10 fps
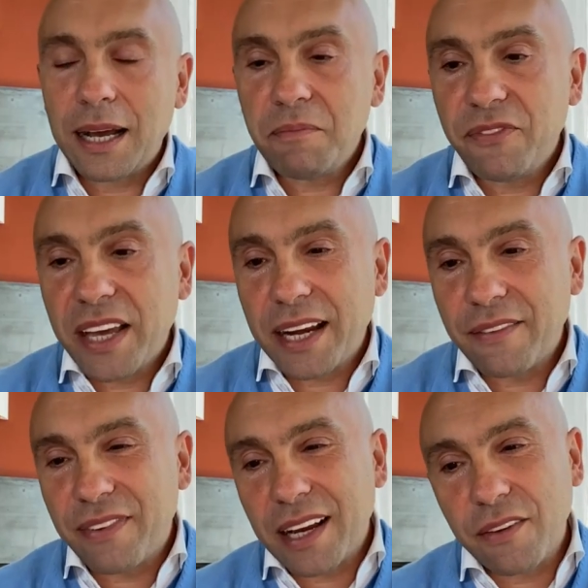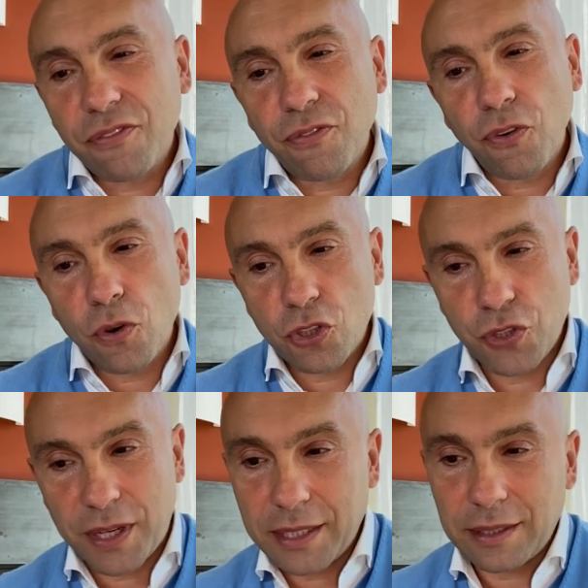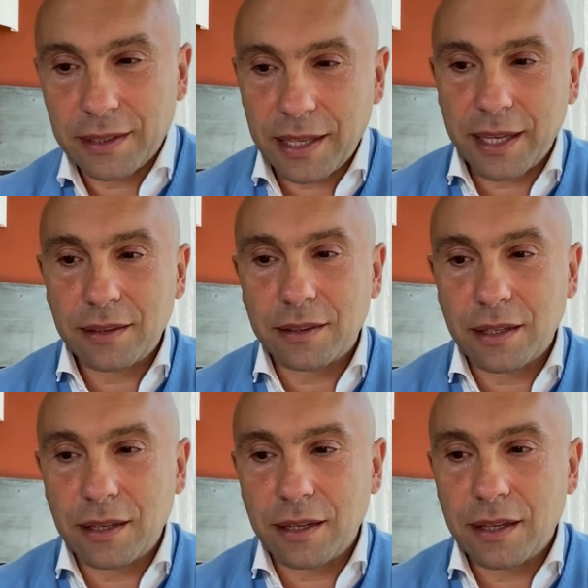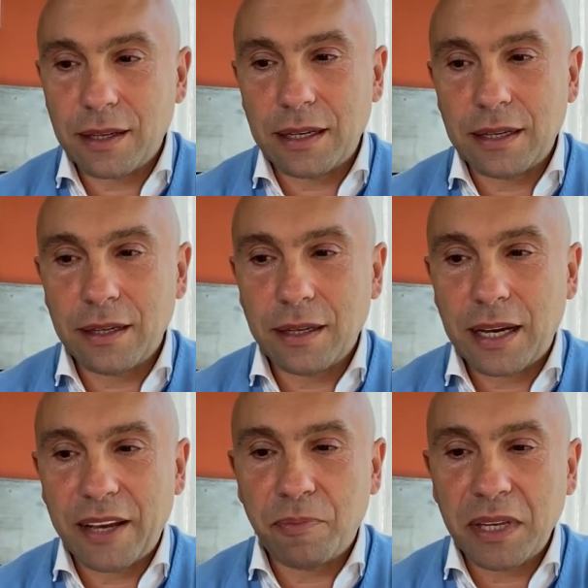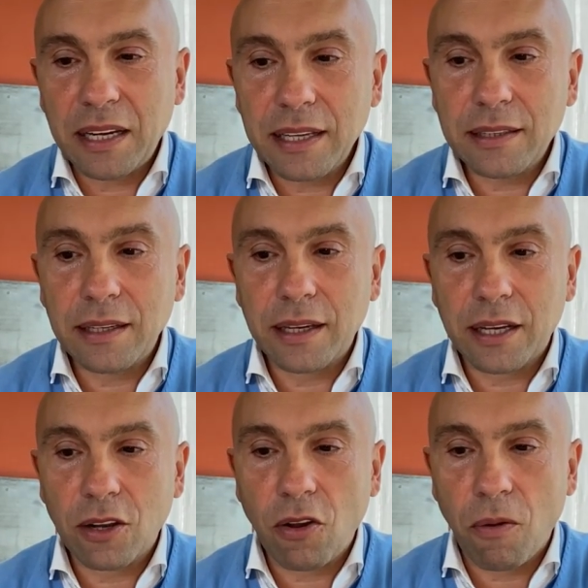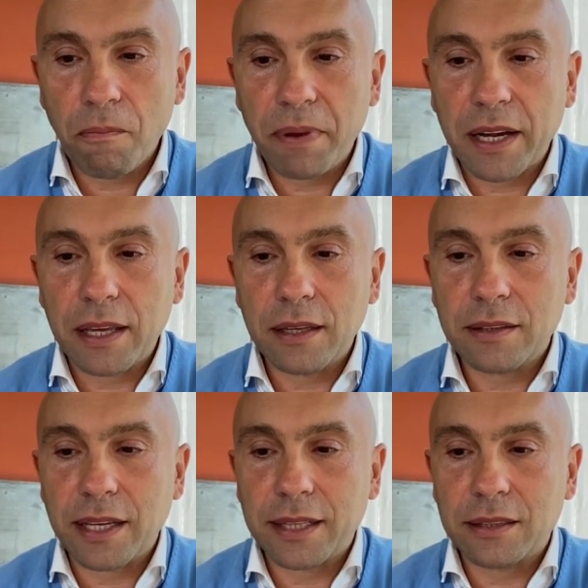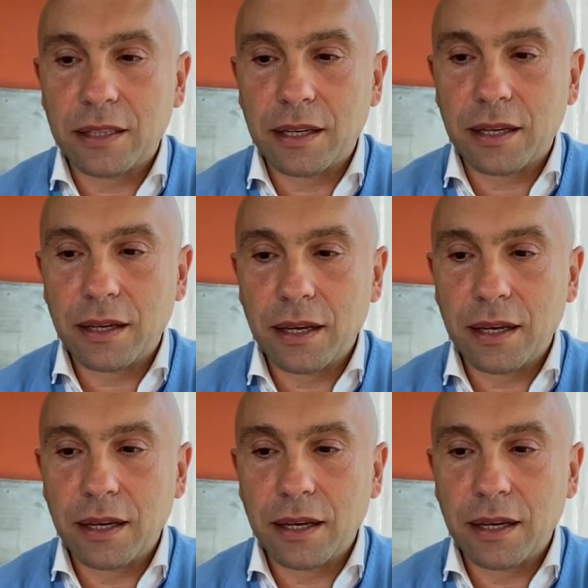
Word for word: I'm very, very fortunate in that uh, uh, I've been leading a company that uh,